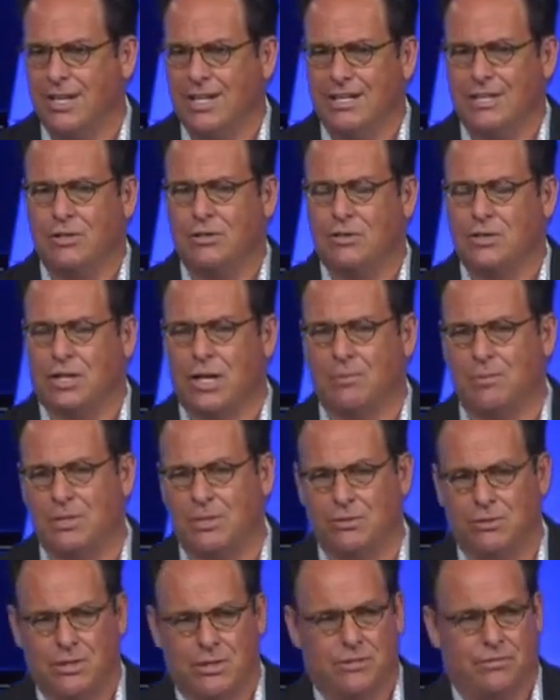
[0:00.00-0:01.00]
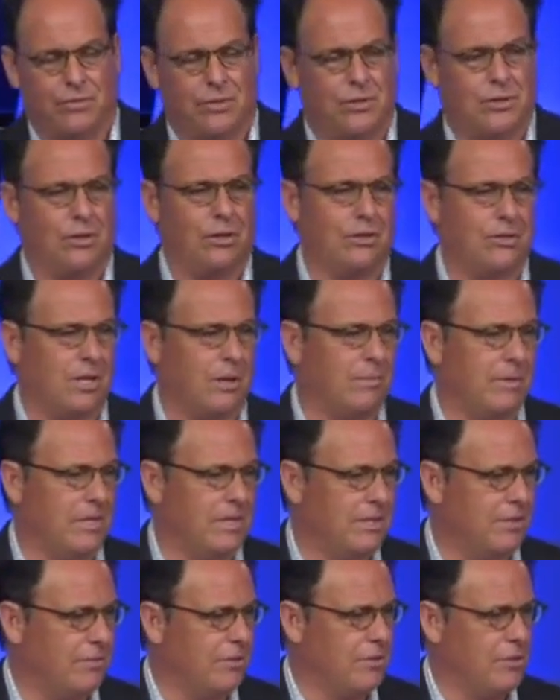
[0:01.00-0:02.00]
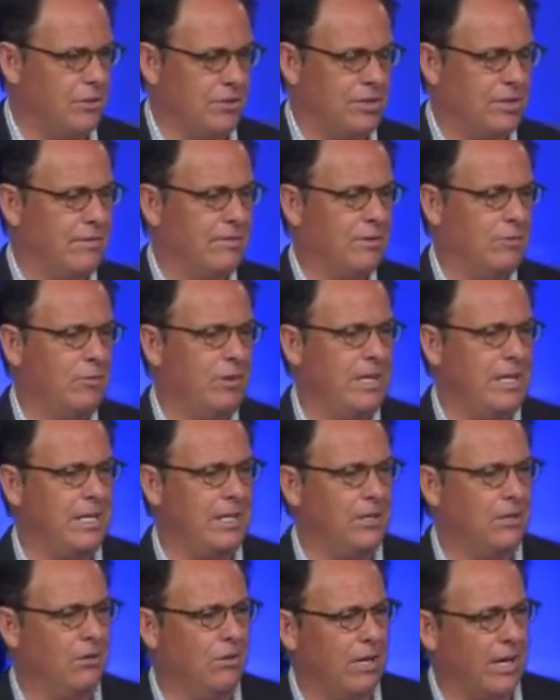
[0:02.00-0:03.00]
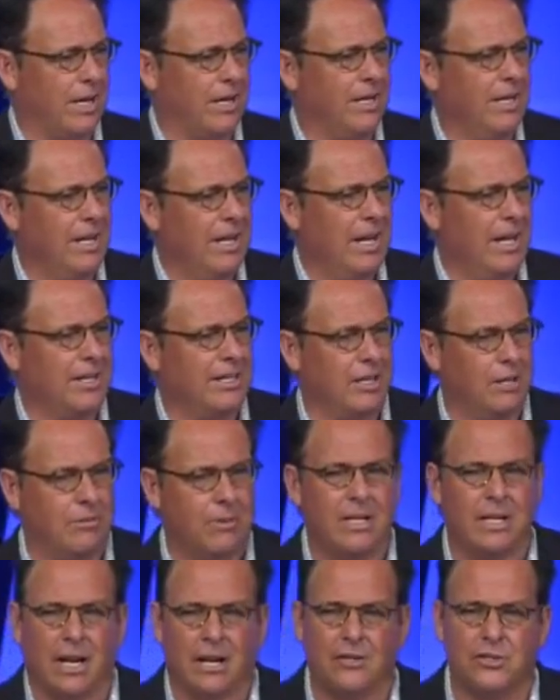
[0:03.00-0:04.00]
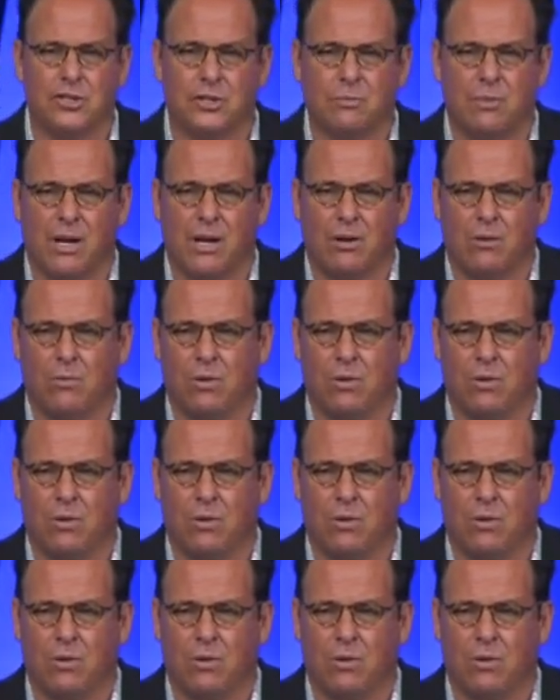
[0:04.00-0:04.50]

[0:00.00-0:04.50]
You know, you come into a different church. I'm in a different church every week, you know, and I, I come in and I smell.